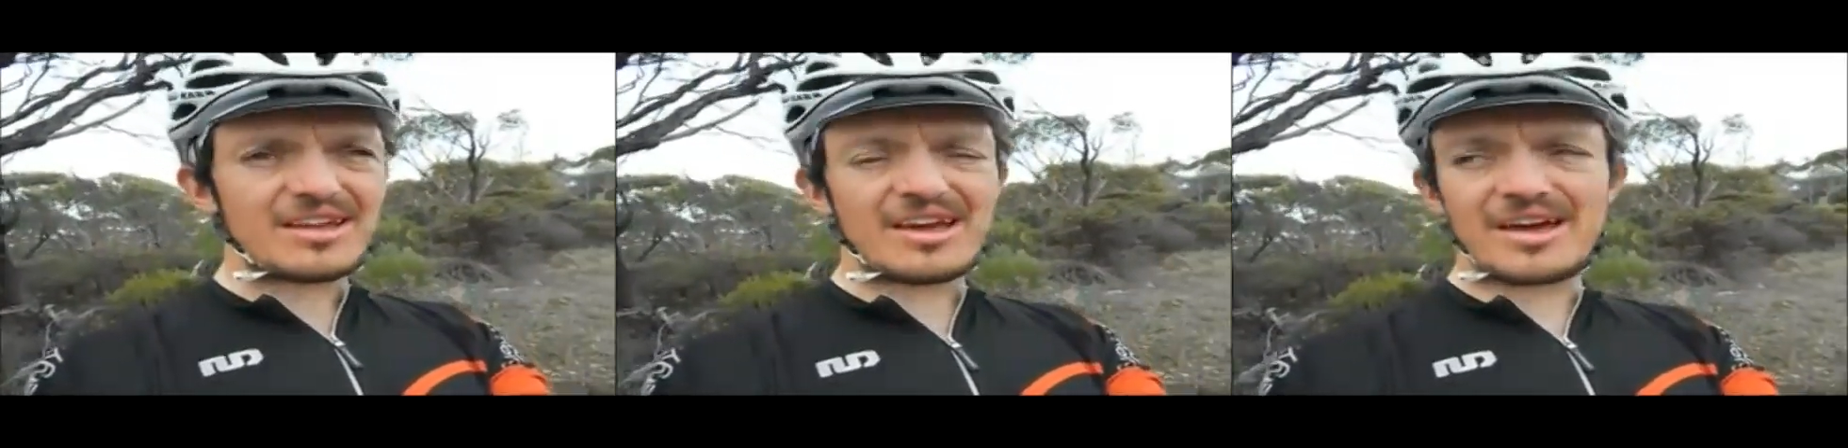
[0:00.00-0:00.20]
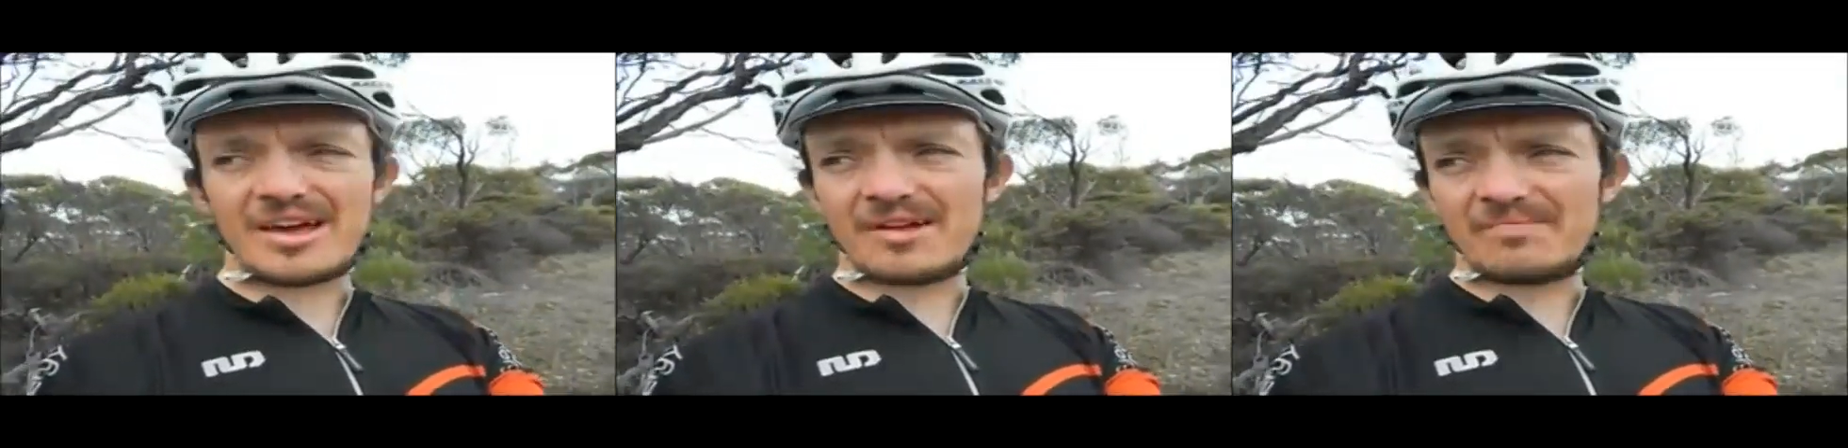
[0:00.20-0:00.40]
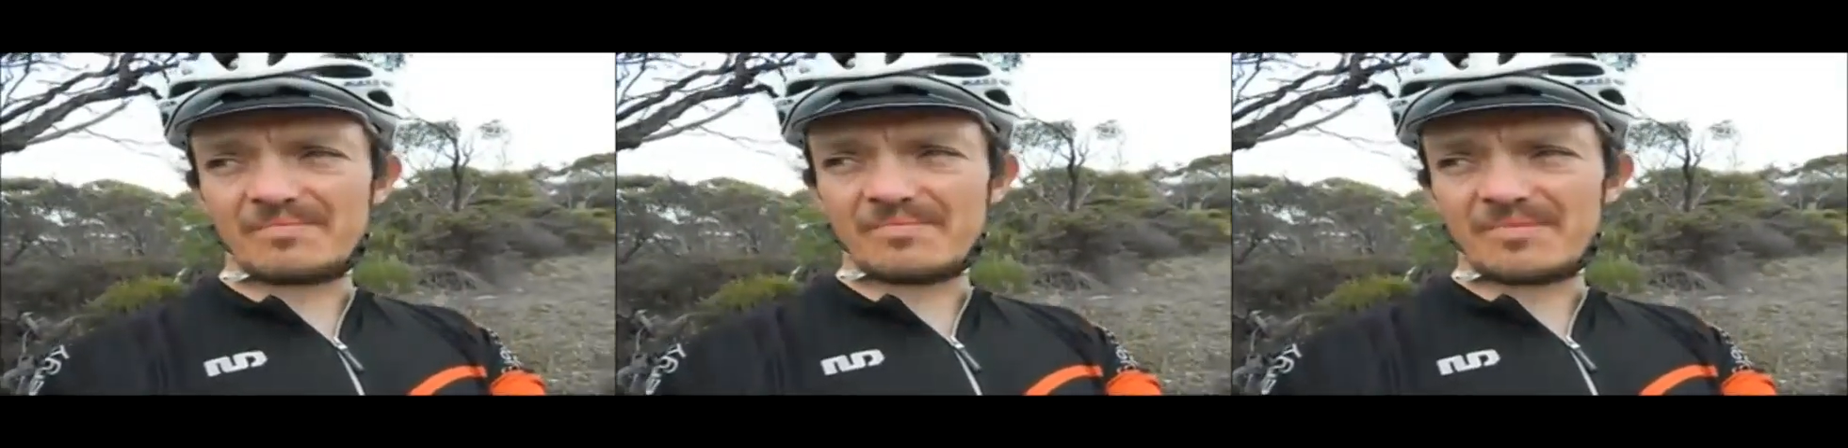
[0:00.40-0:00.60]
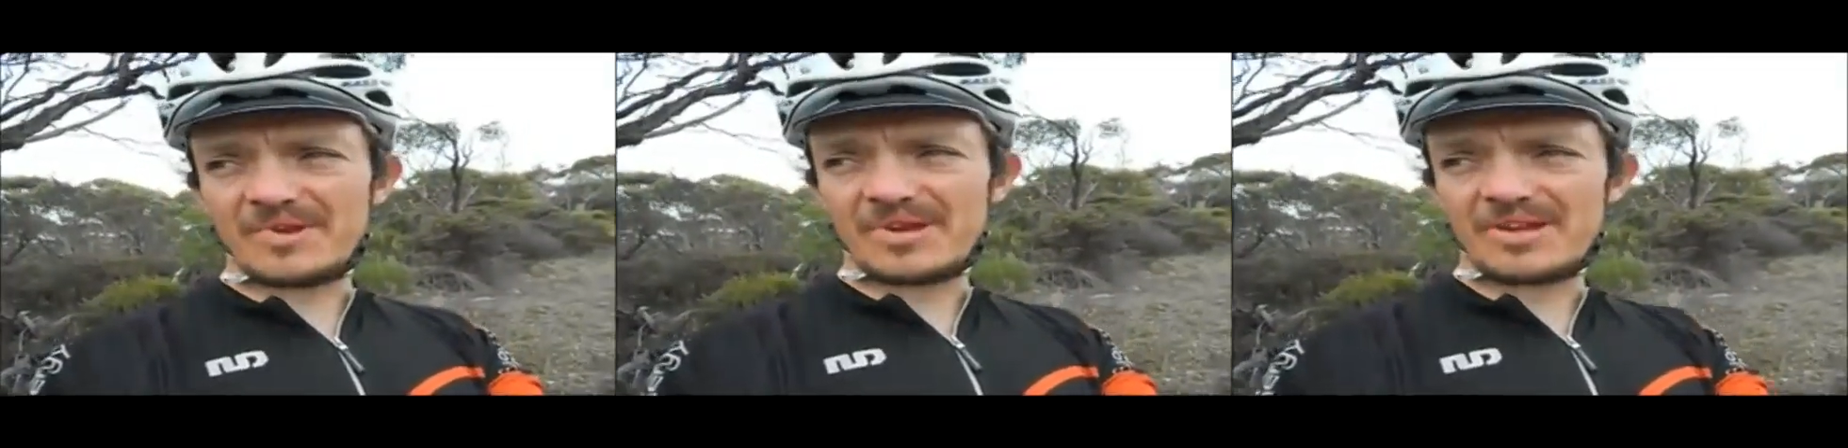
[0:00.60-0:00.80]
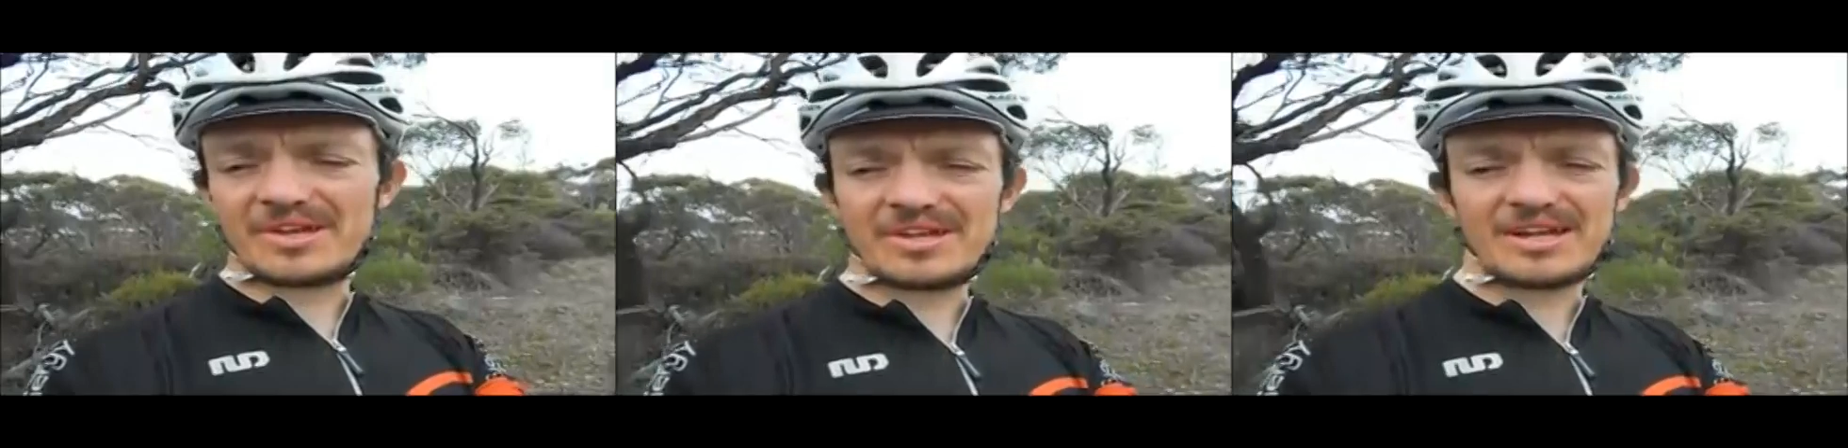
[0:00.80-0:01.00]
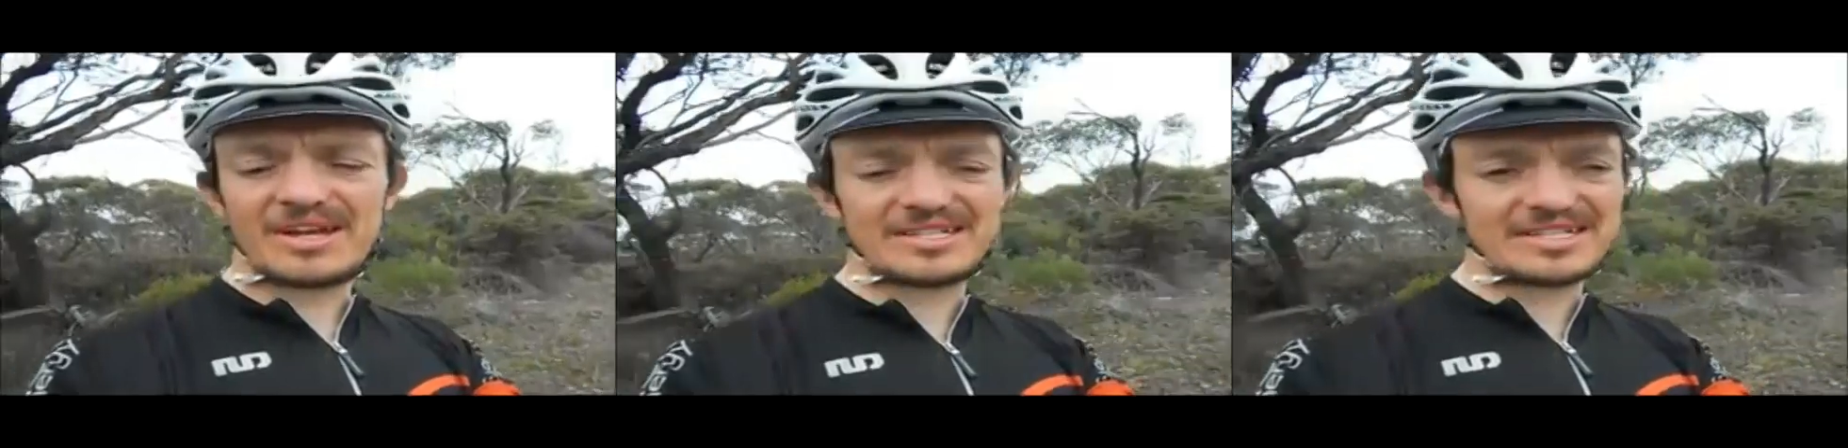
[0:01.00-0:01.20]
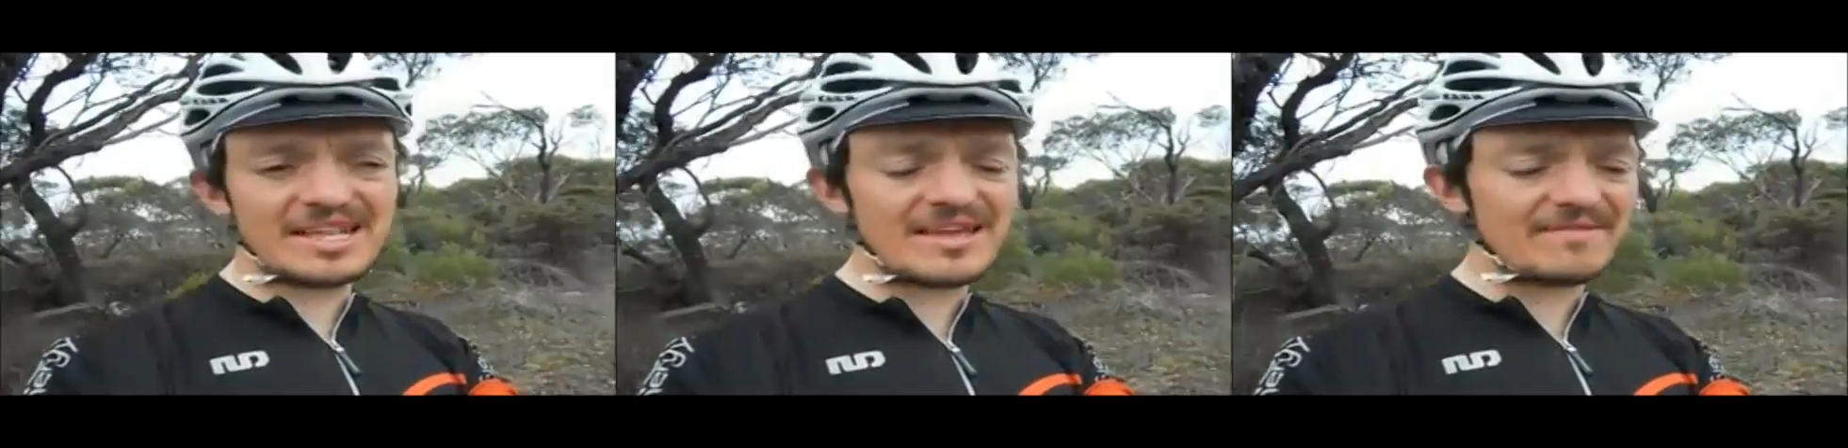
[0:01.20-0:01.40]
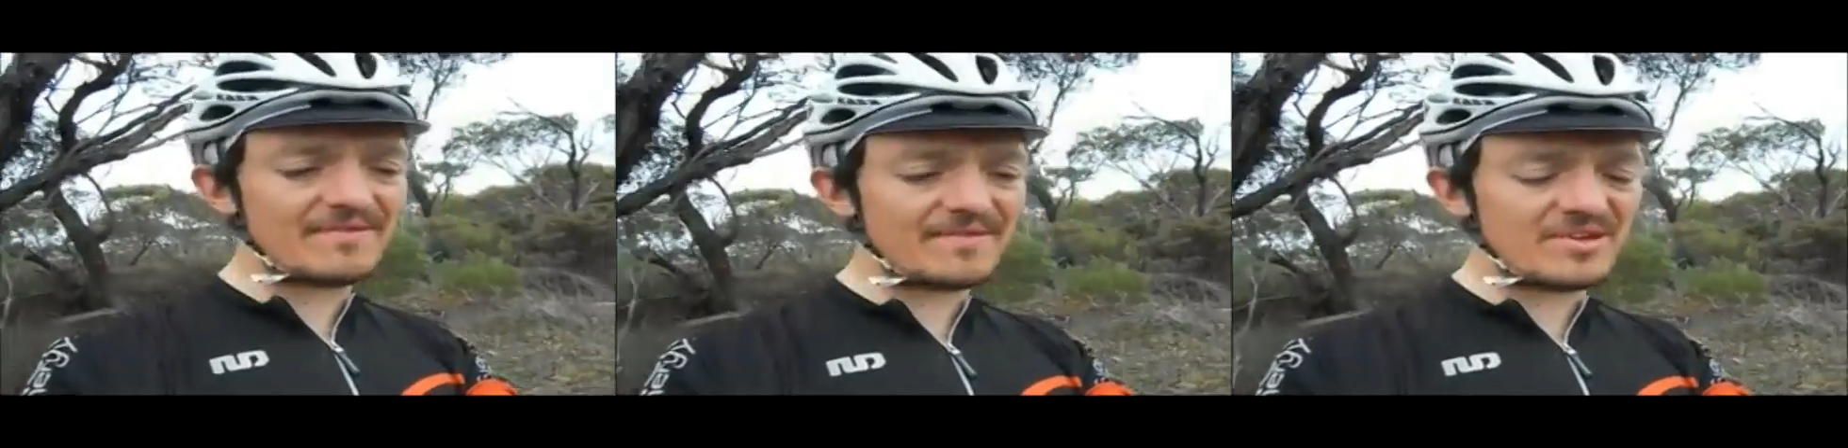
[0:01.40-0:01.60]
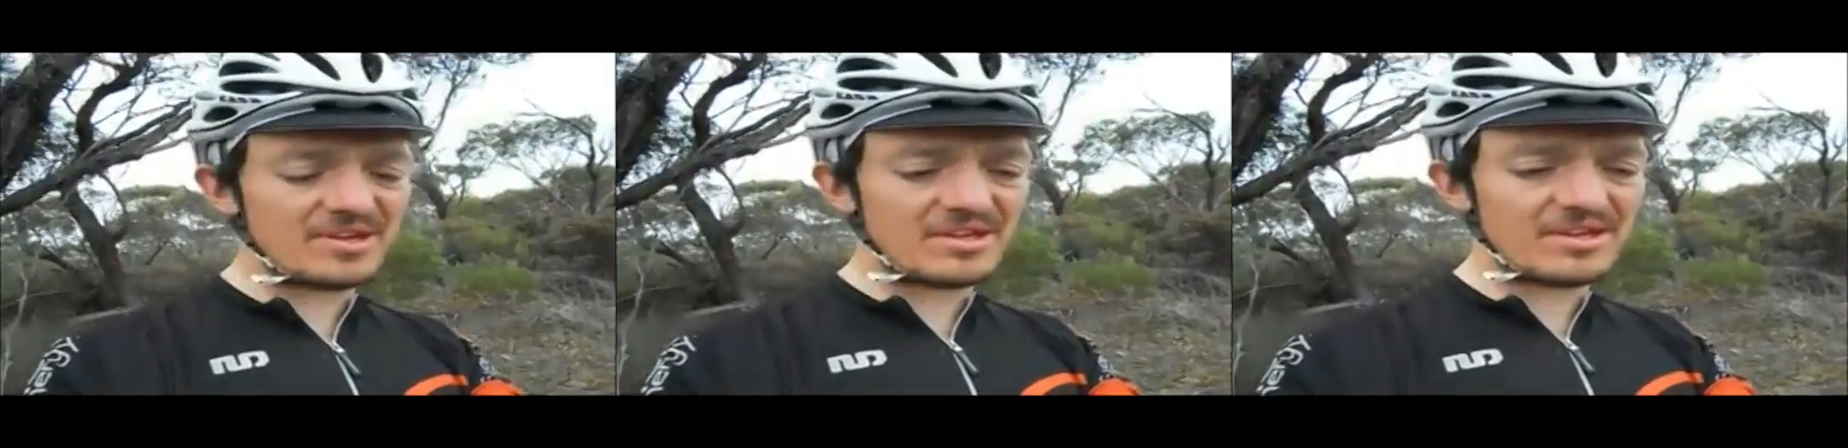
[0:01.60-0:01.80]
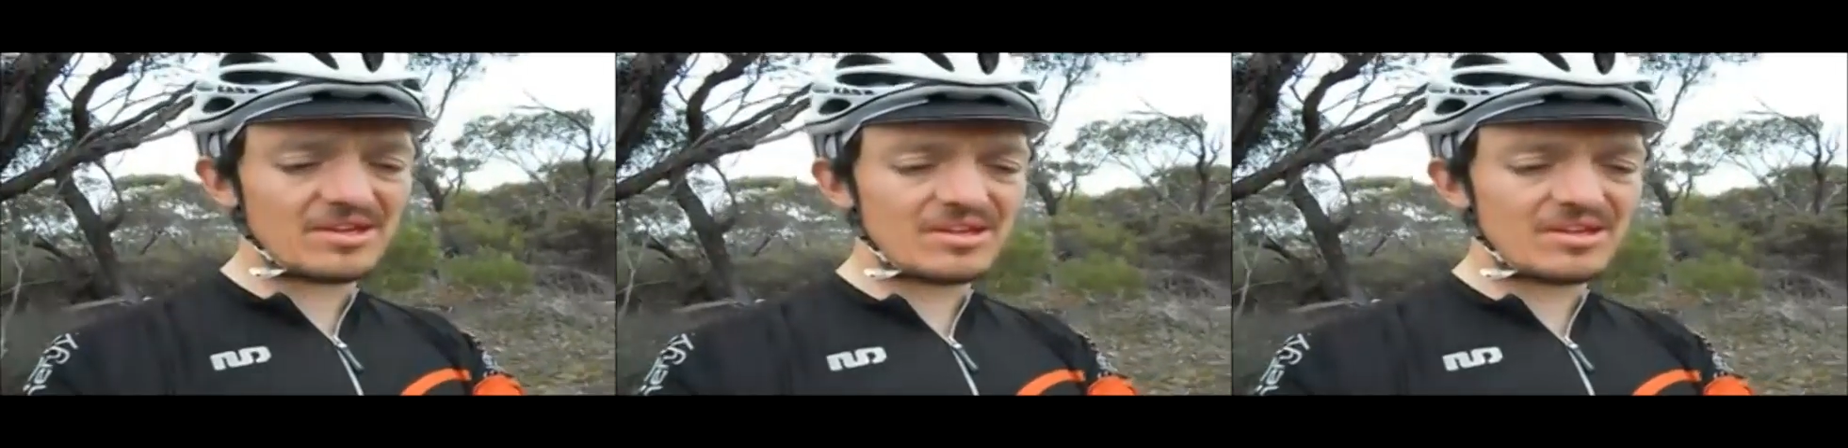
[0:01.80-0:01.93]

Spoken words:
and I slept for